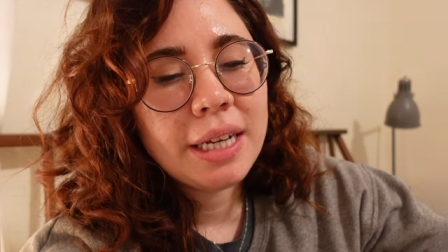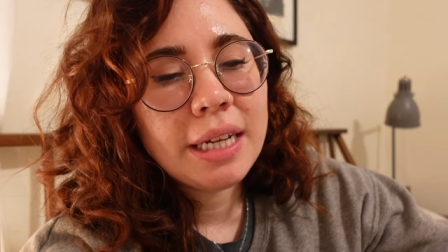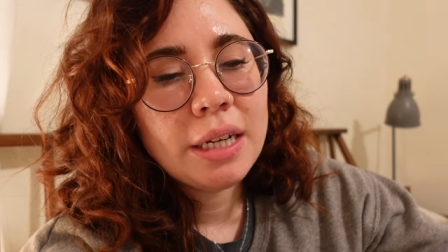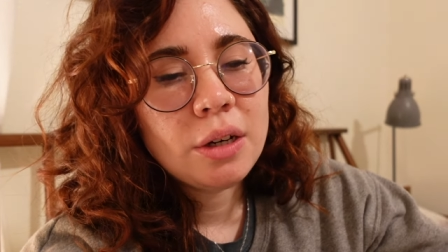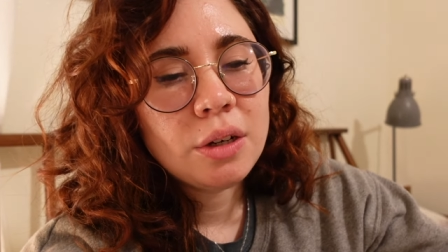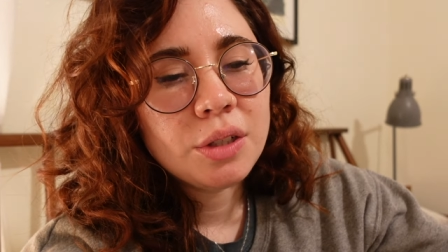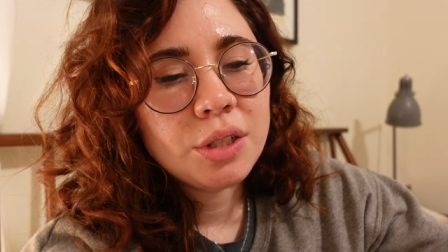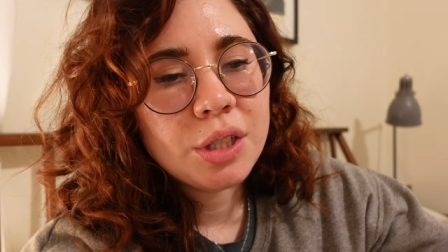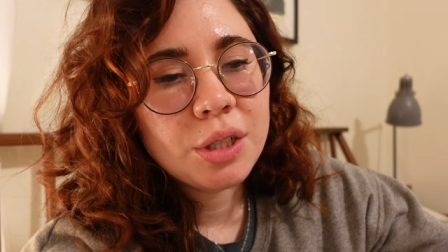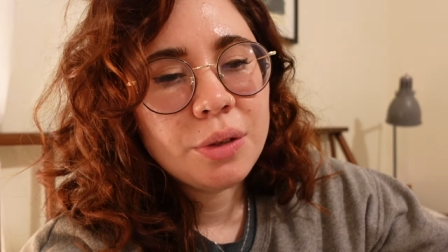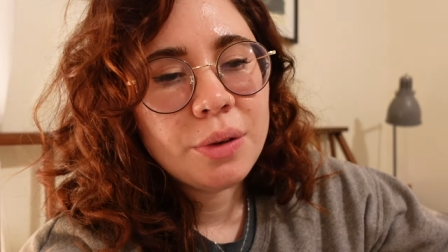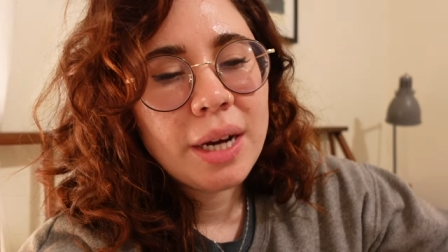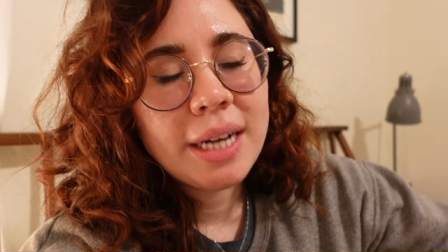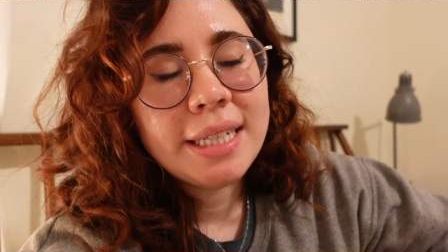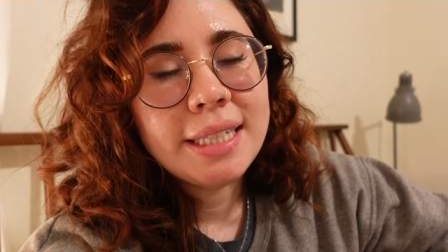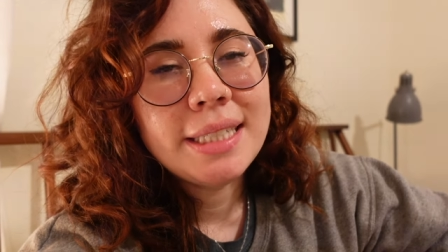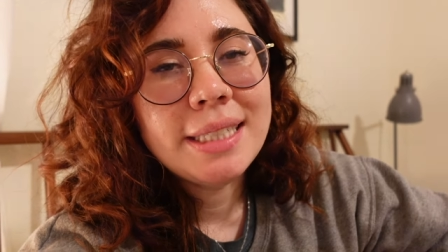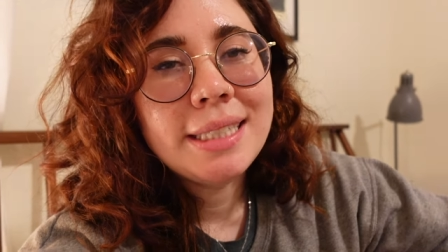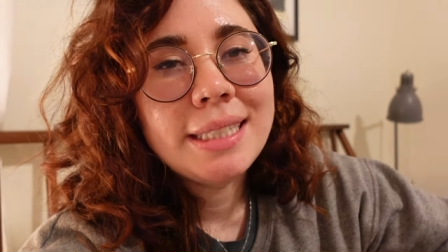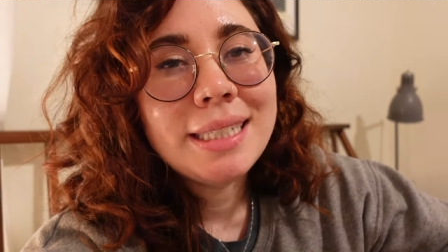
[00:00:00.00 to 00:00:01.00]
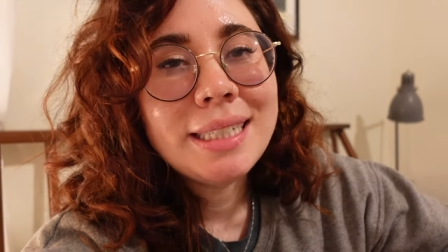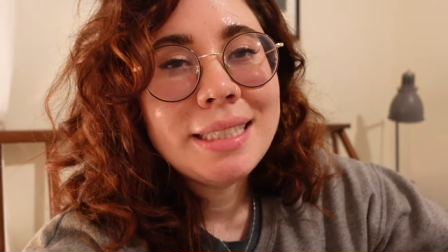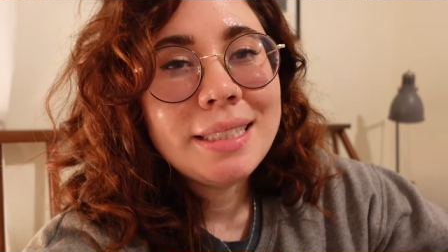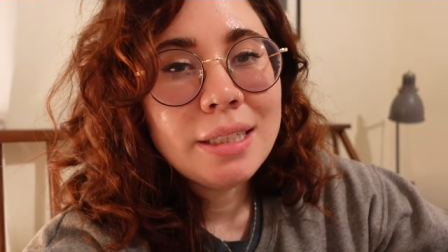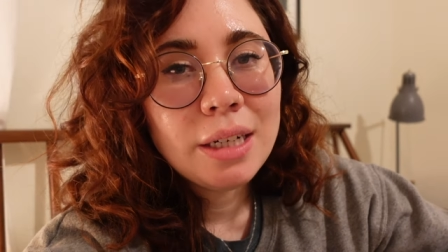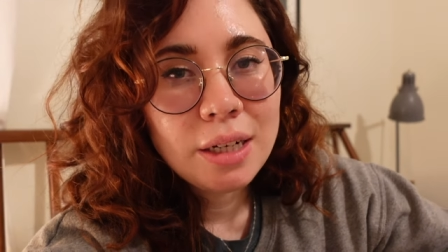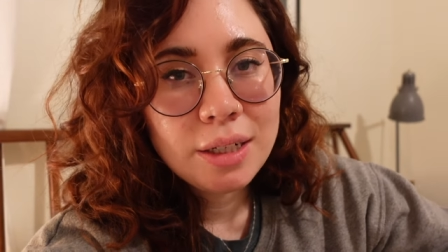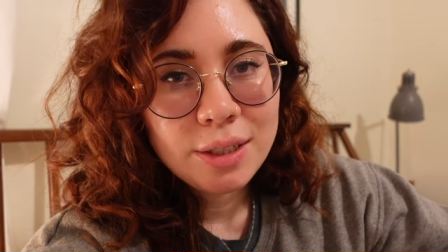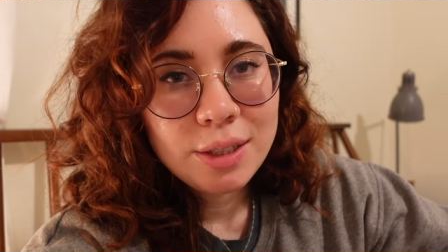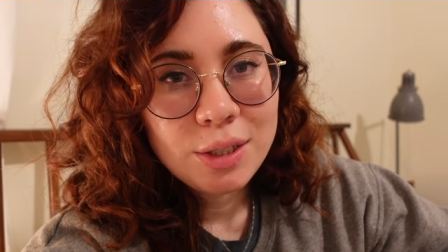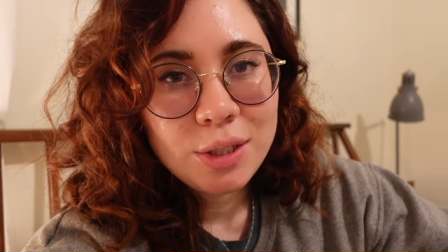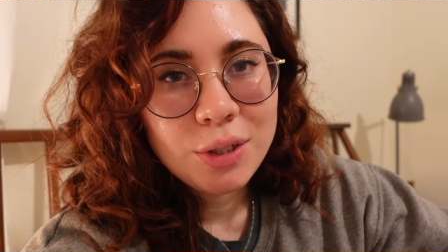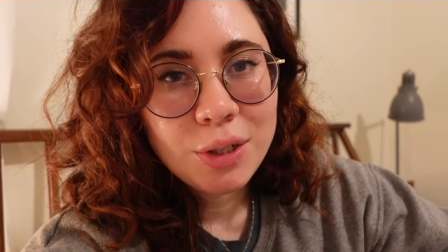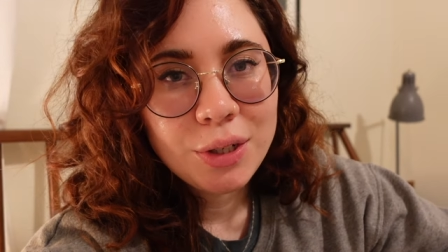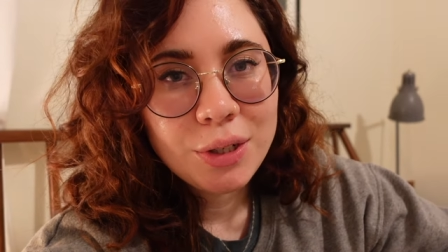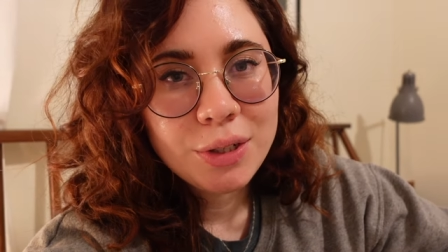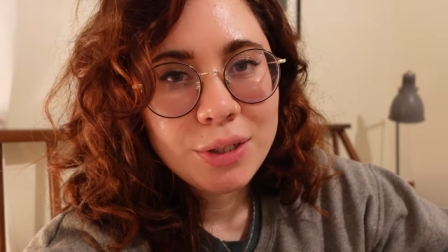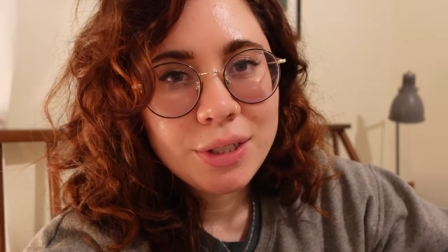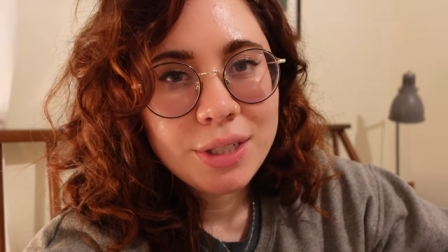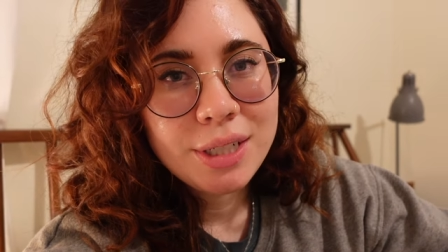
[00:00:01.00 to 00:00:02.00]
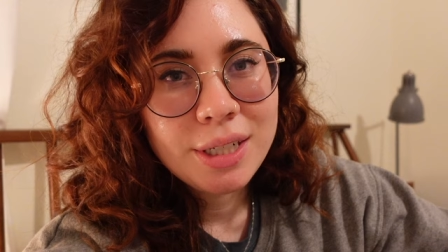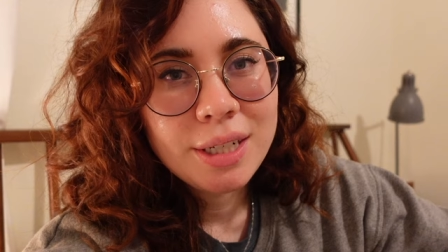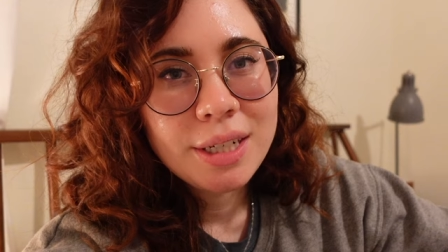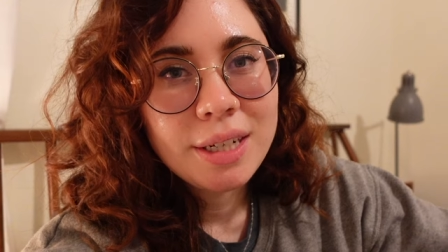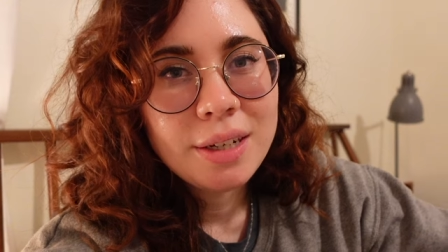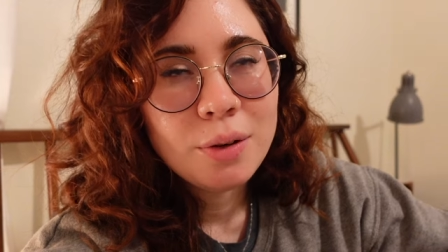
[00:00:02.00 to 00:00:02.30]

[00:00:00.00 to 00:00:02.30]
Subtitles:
and also I did not start